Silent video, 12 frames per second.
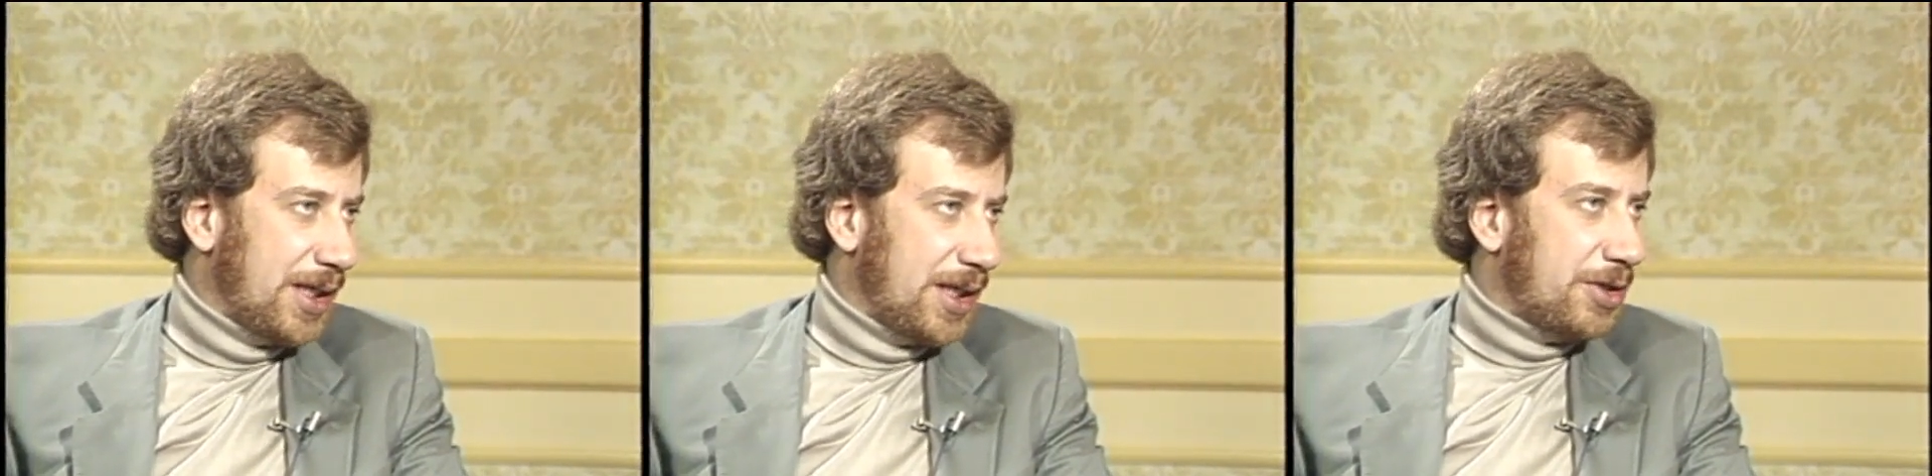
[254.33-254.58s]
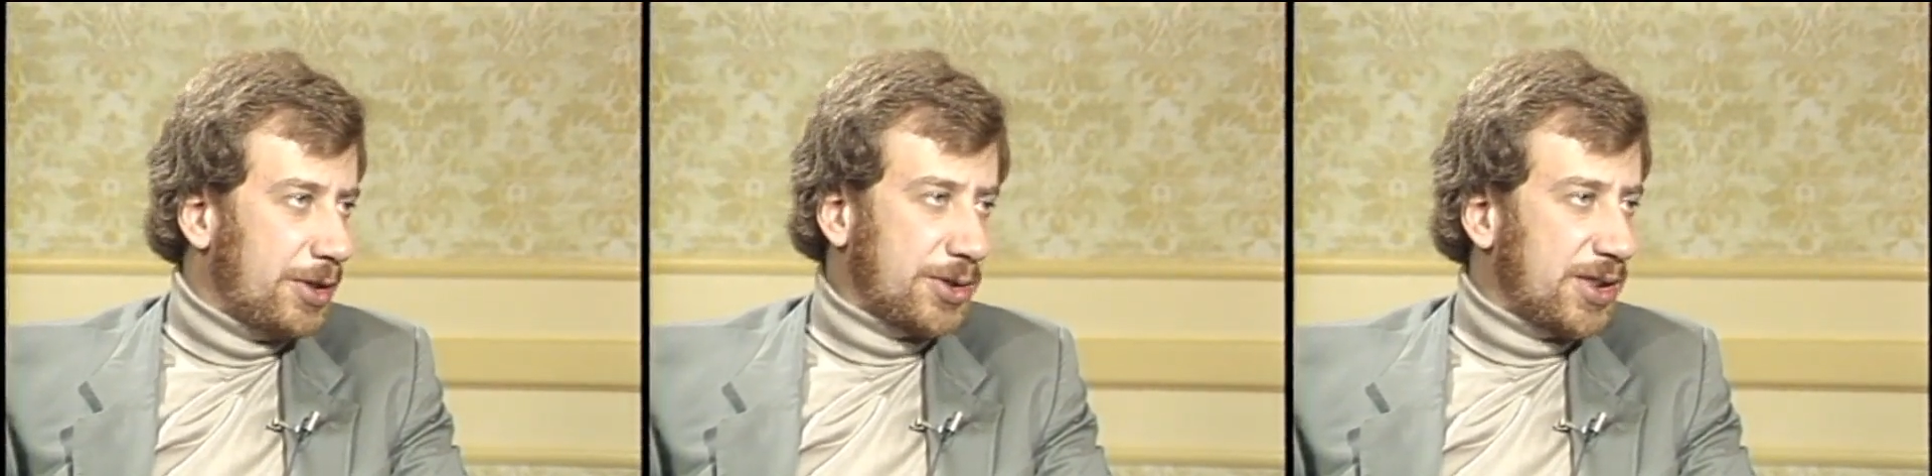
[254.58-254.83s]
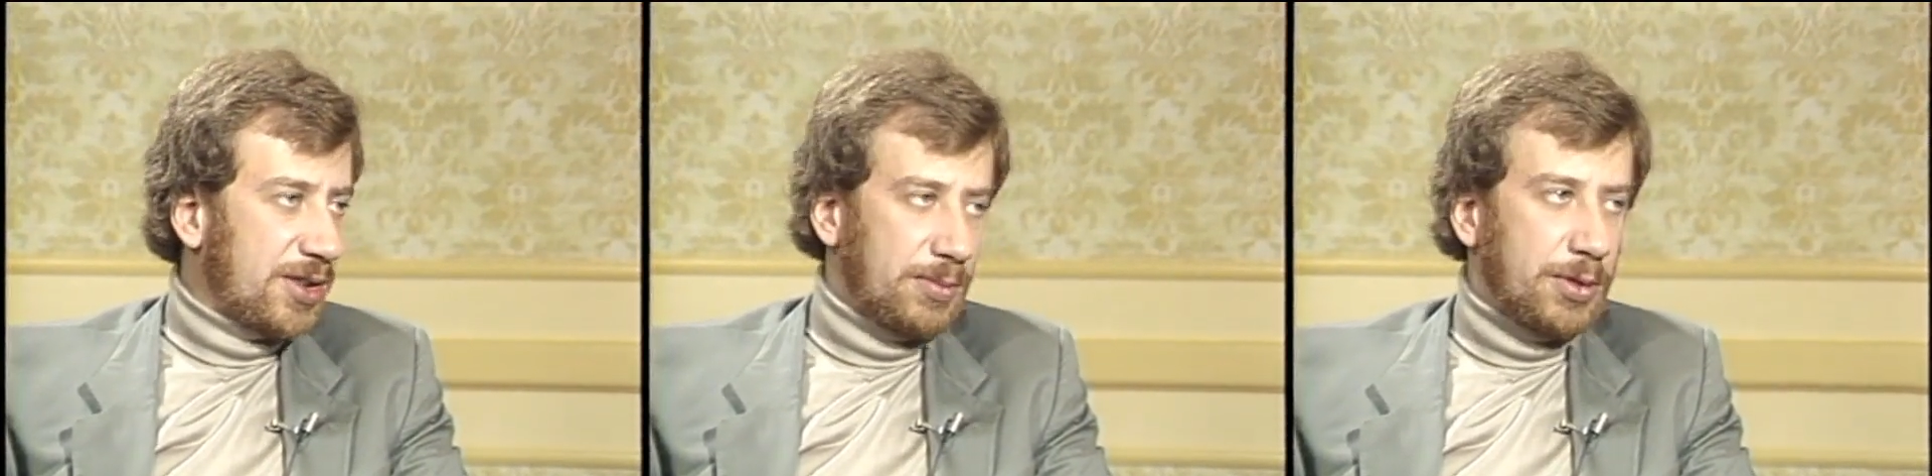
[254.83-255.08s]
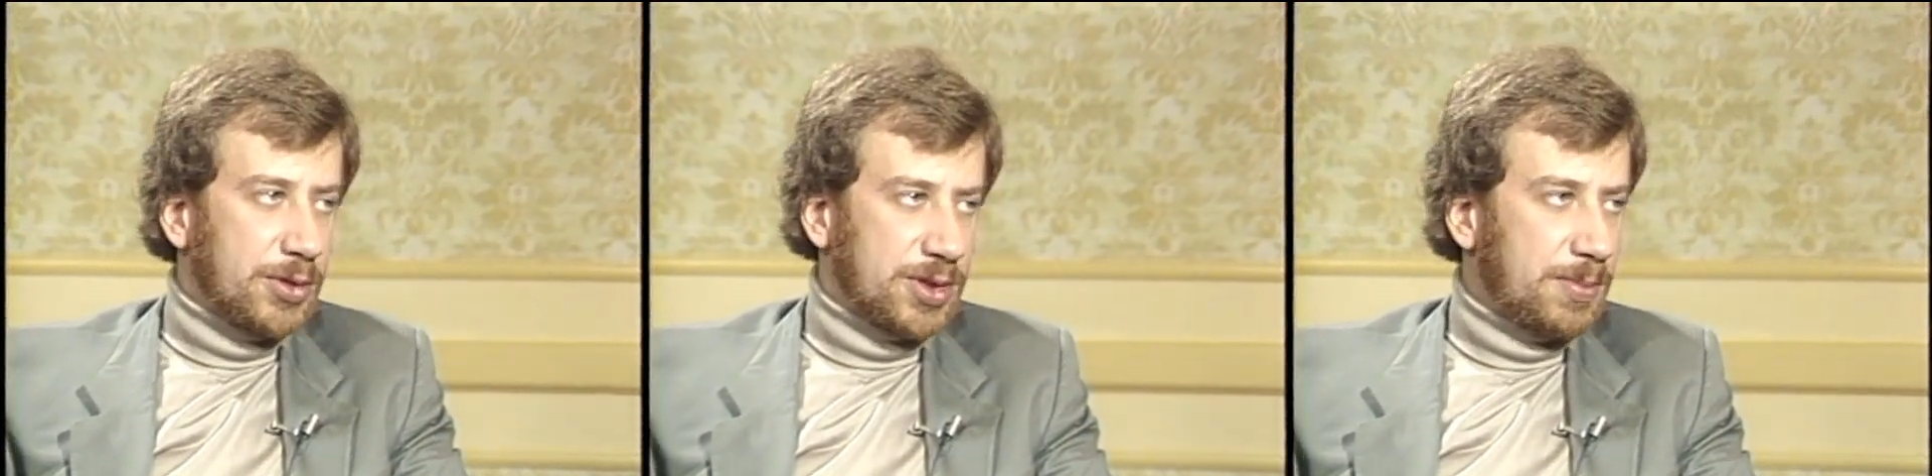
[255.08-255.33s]
And those are the
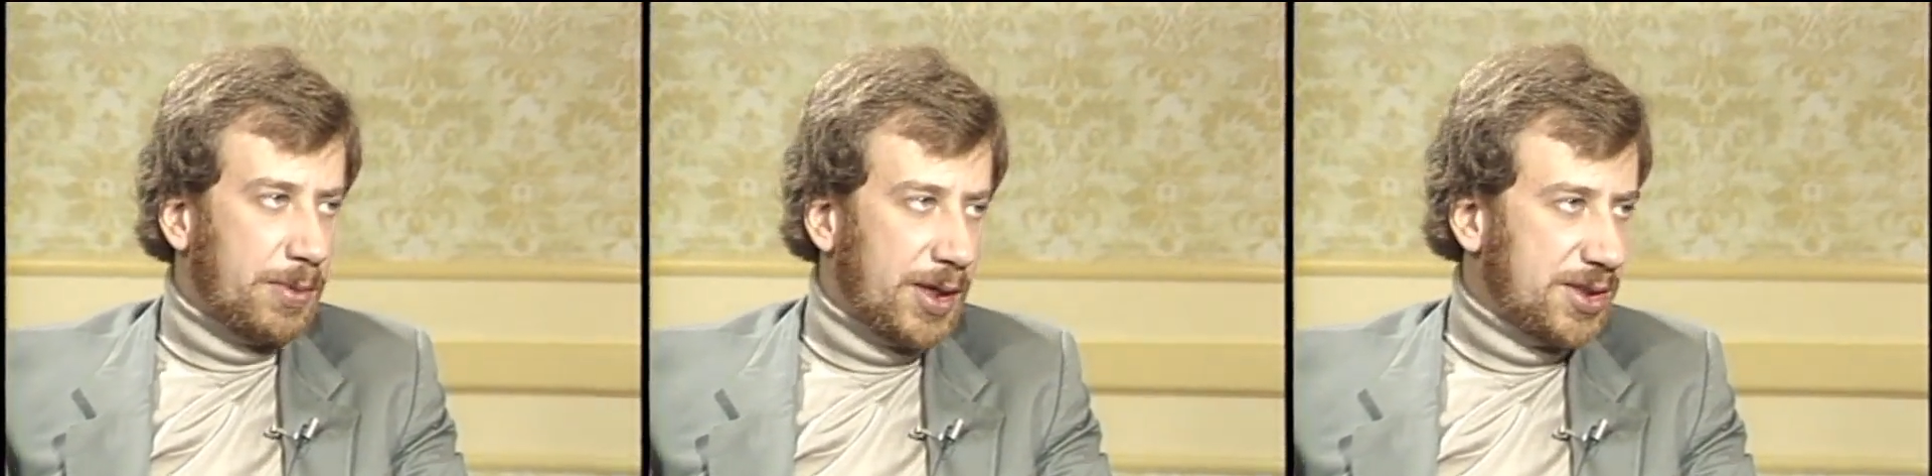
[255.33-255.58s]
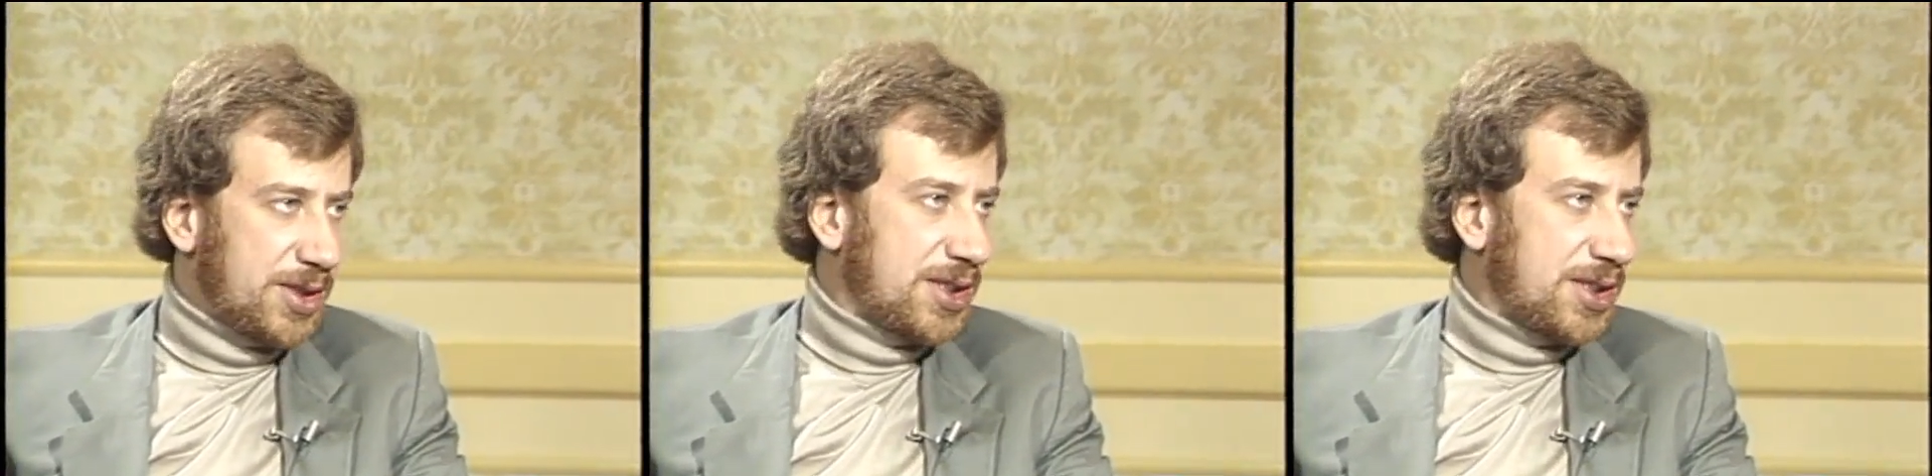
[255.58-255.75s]
most parts.